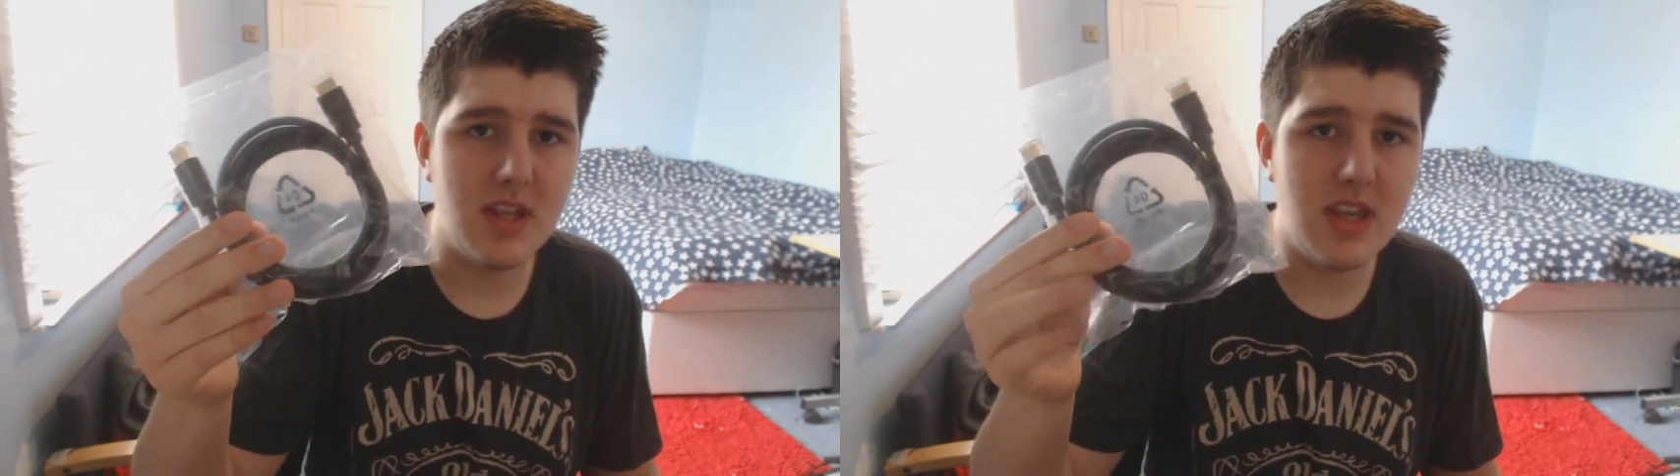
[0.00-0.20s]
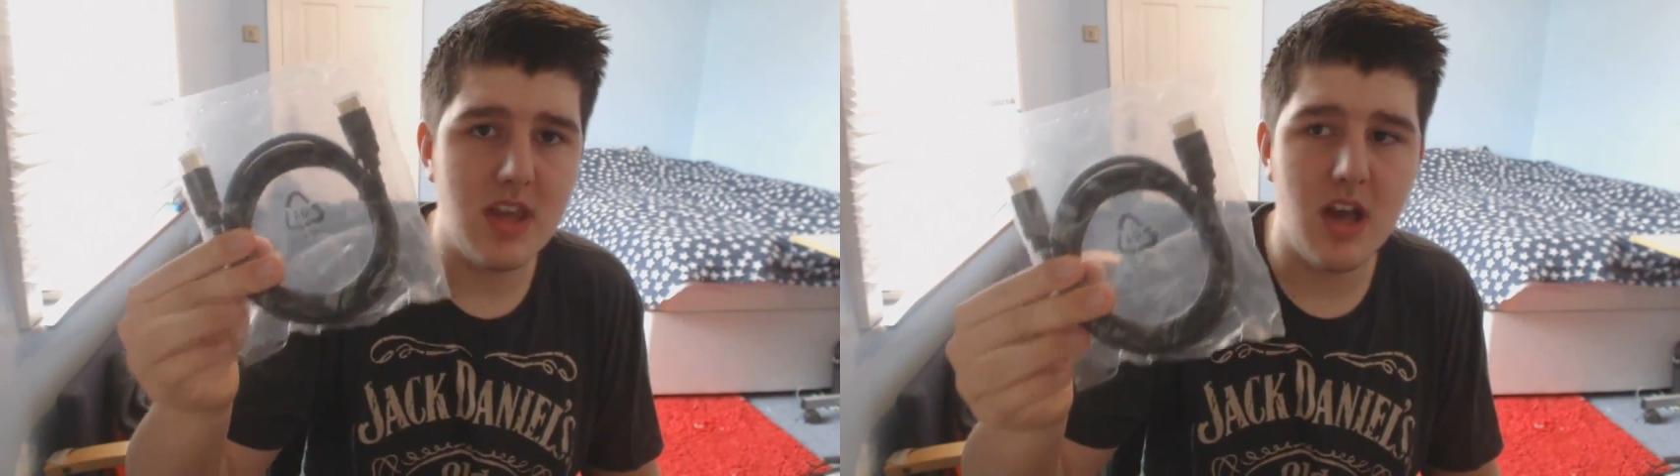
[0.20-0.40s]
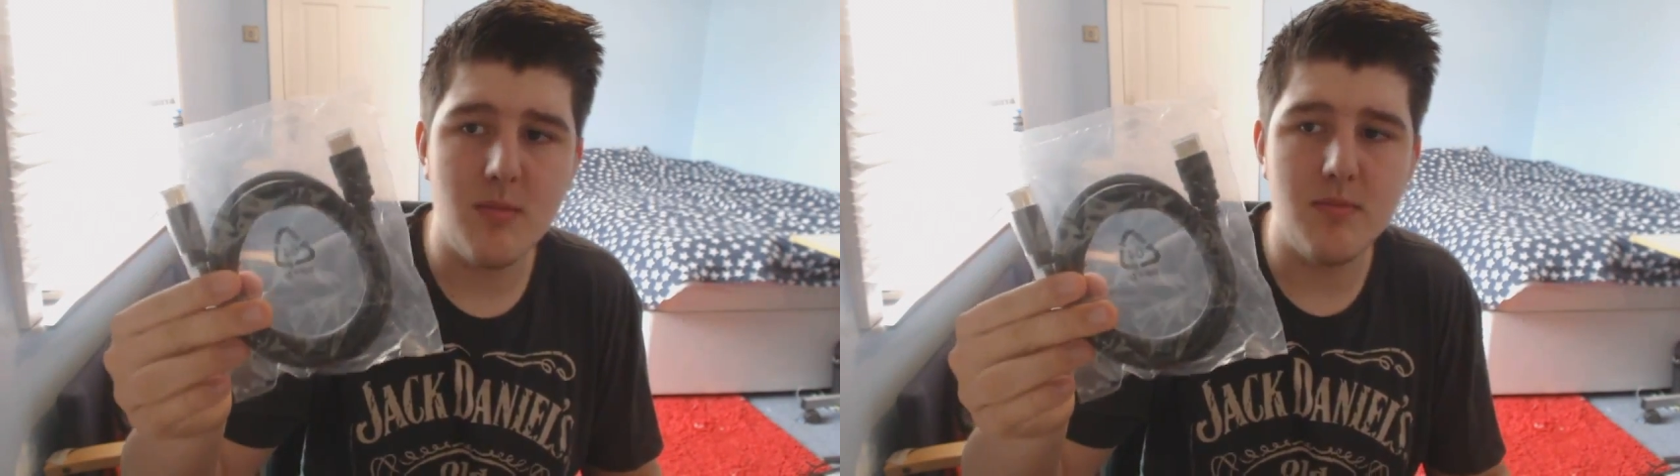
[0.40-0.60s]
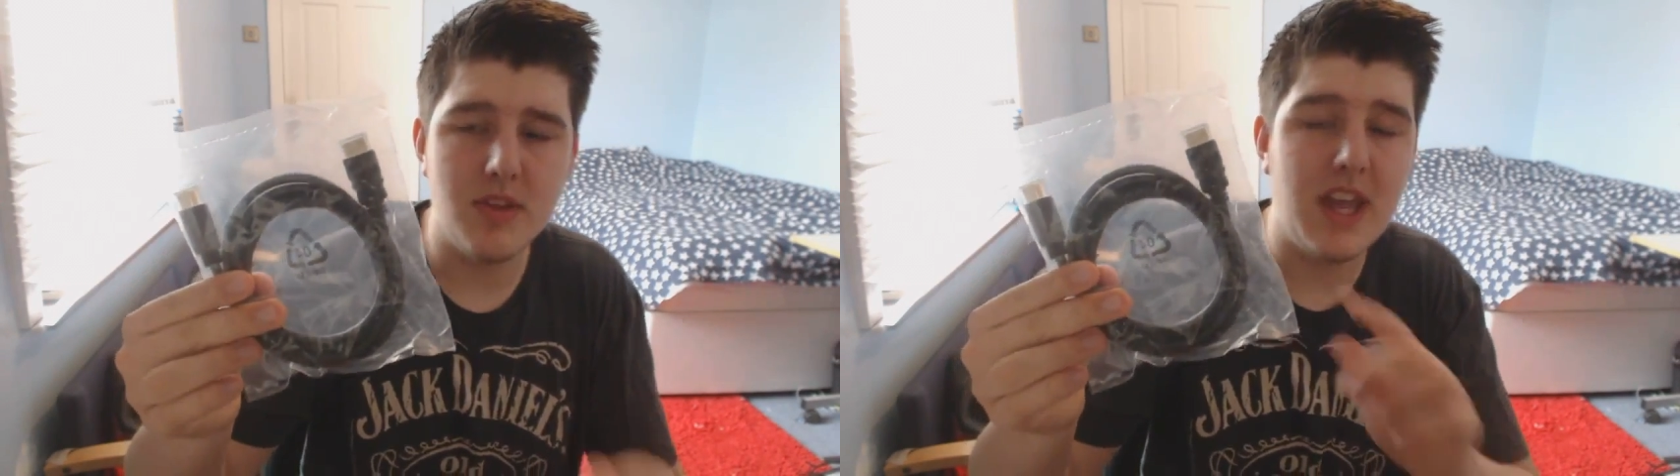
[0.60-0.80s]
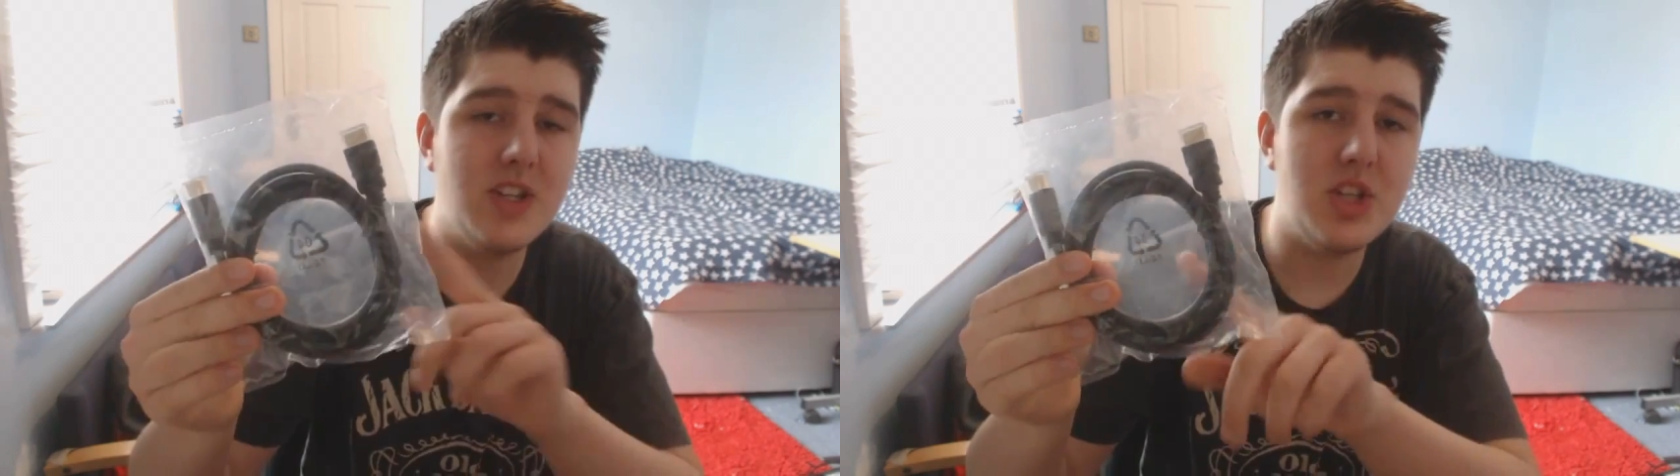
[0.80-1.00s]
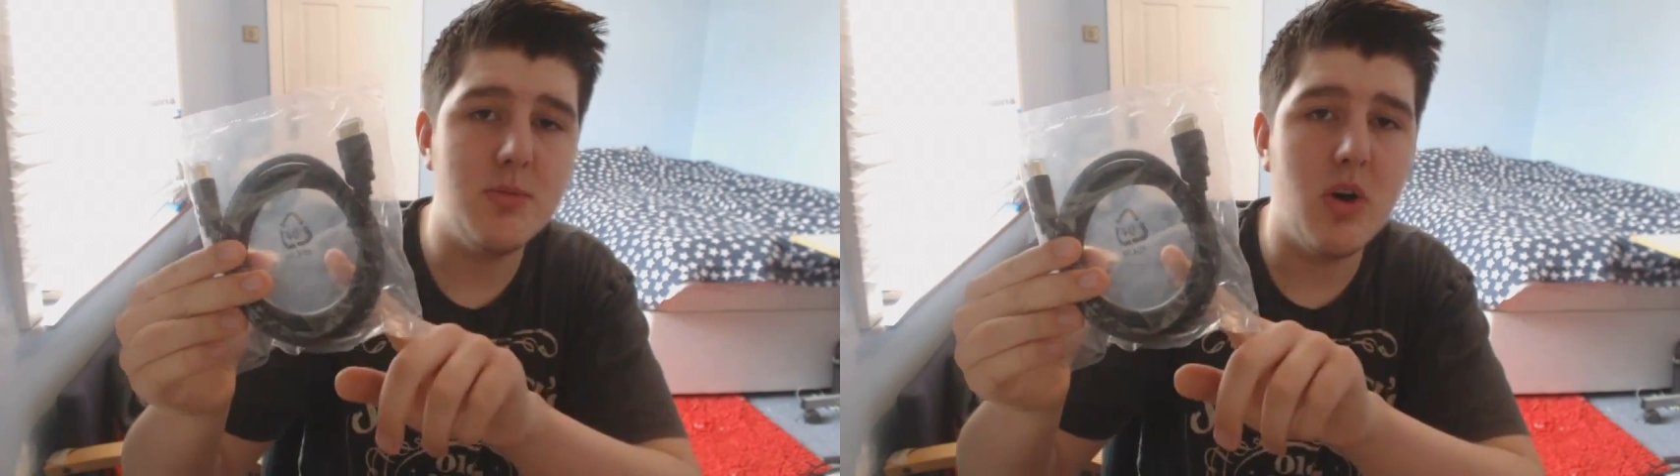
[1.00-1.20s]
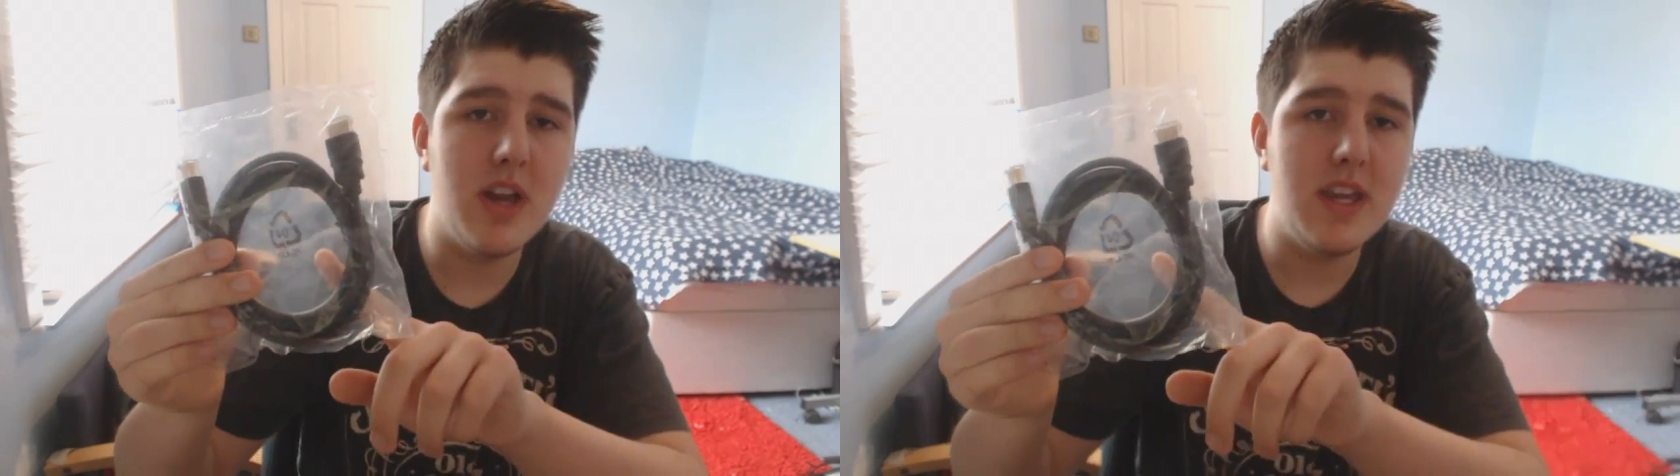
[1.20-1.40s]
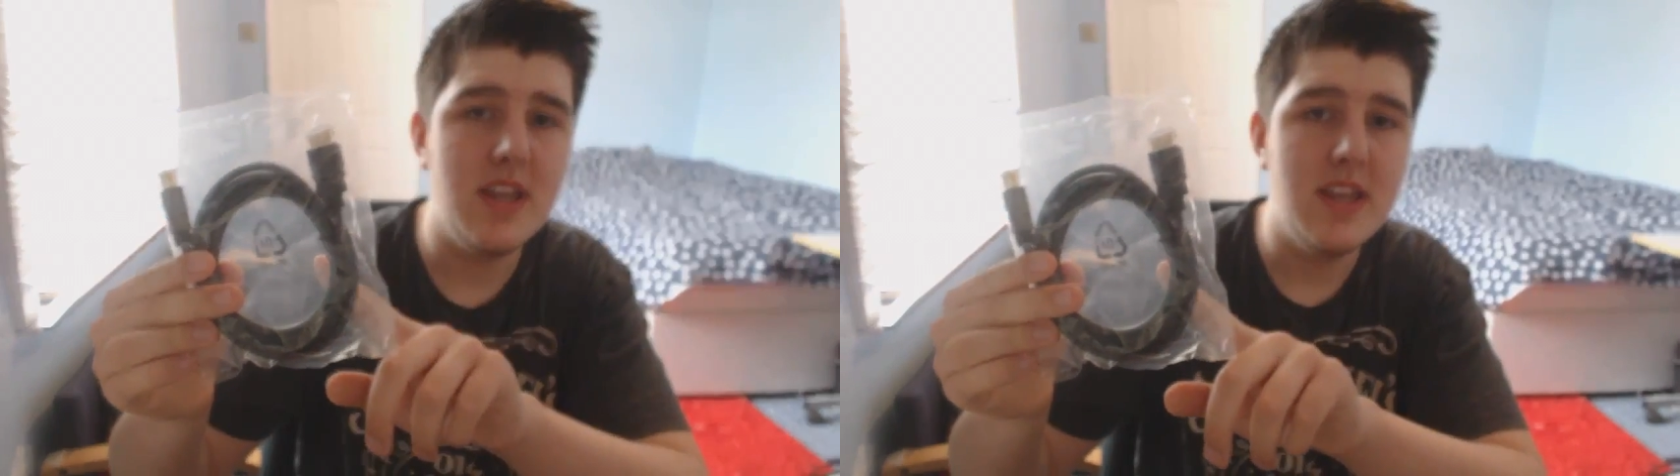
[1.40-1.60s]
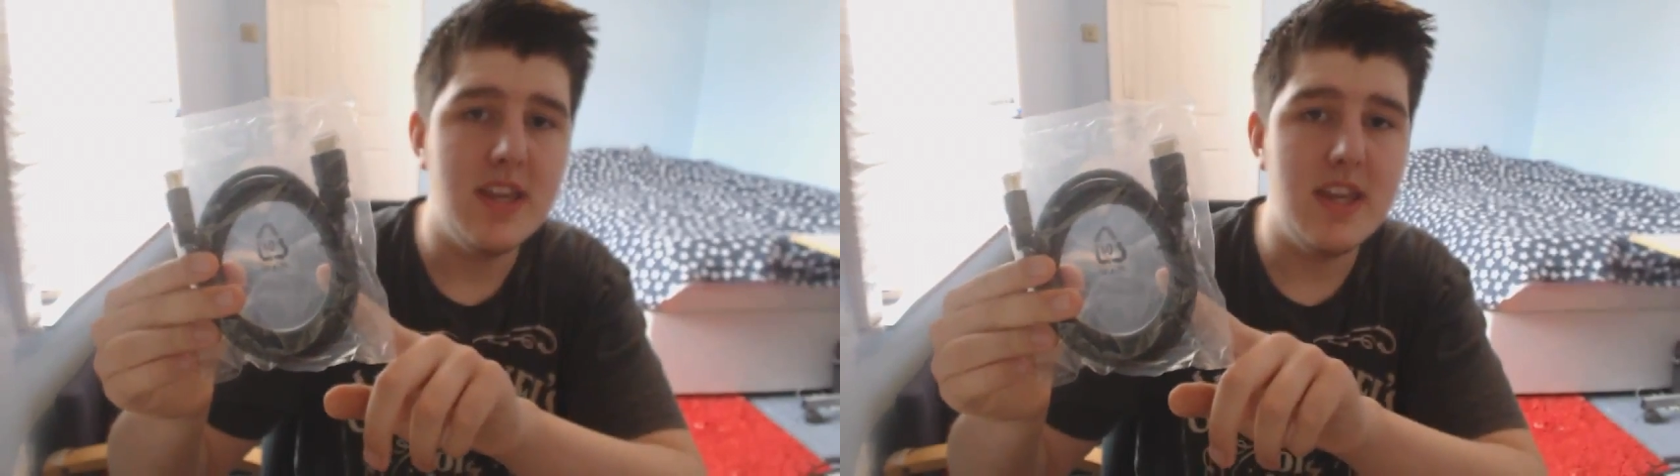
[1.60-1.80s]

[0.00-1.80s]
the HDMI